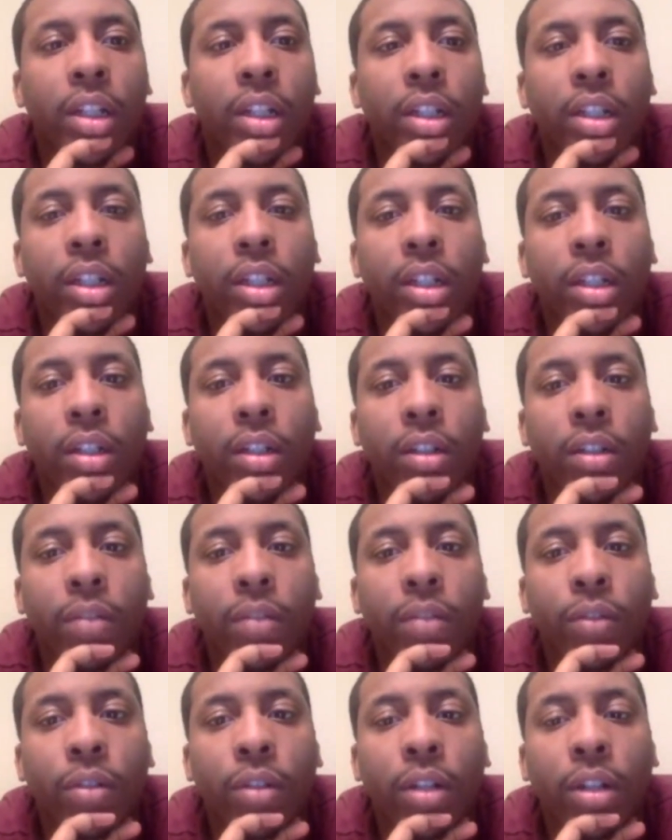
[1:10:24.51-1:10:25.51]
The
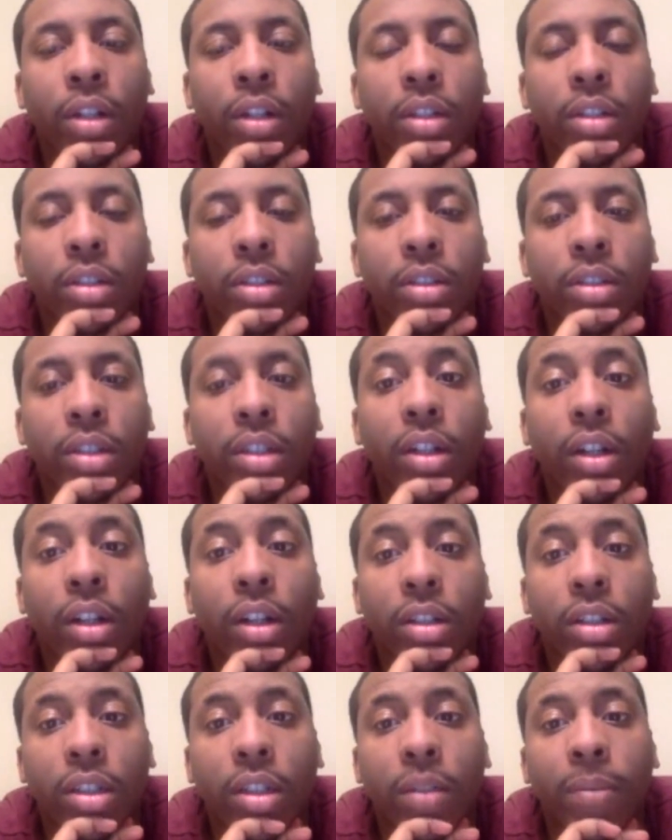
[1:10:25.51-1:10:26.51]

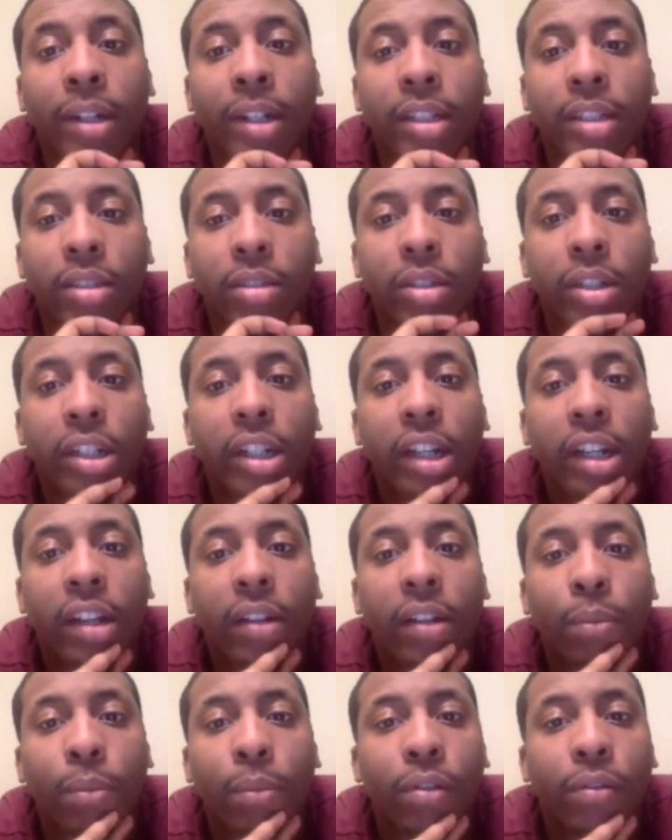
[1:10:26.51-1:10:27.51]
Seahawks are minus
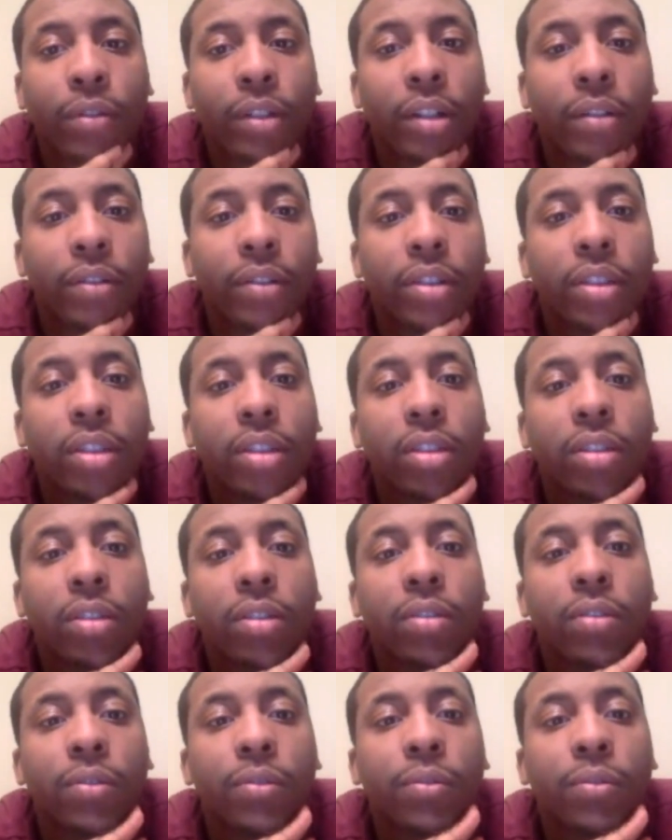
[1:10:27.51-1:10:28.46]
3.5-point favorites.